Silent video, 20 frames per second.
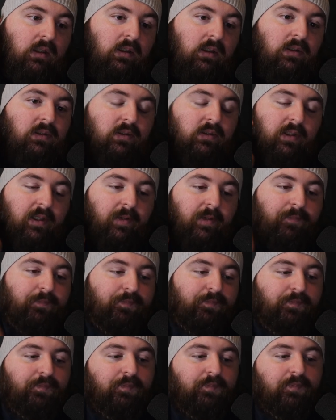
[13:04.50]
So yeah,
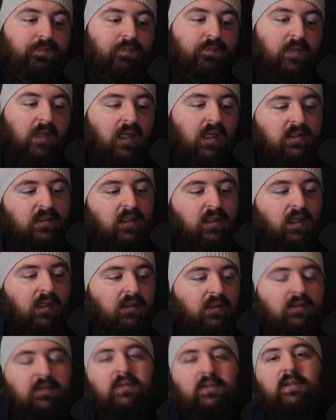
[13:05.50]

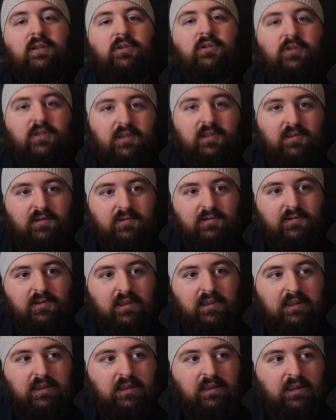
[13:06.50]
it's interesting.
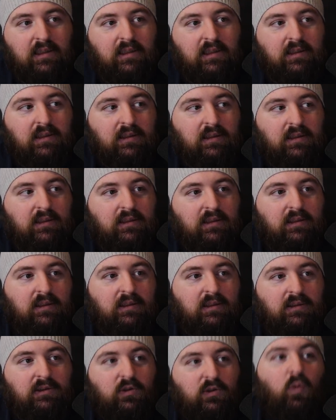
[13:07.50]

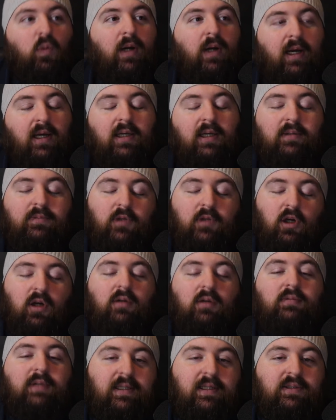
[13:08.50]
So I am
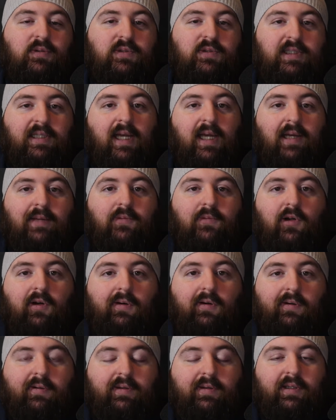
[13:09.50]
not, as I was saying, I'm not
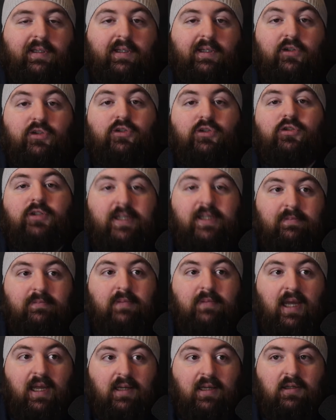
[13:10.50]
on the
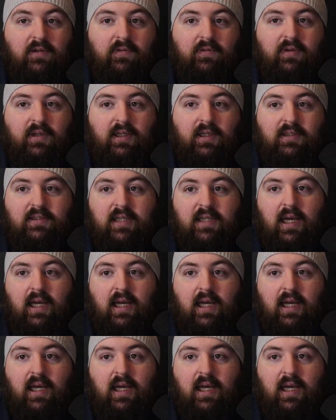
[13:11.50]
extreme end of things.